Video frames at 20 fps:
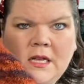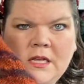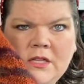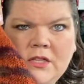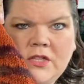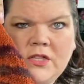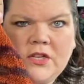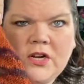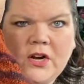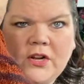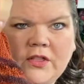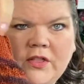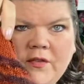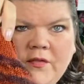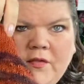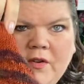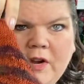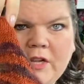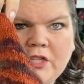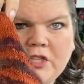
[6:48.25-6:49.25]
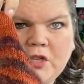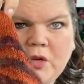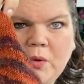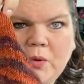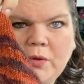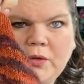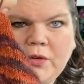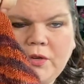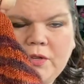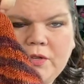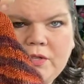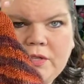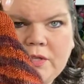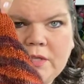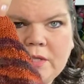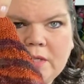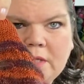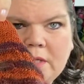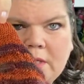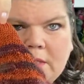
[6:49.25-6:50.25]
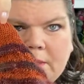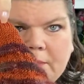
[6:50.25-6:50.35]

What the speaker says: start the front shoulders.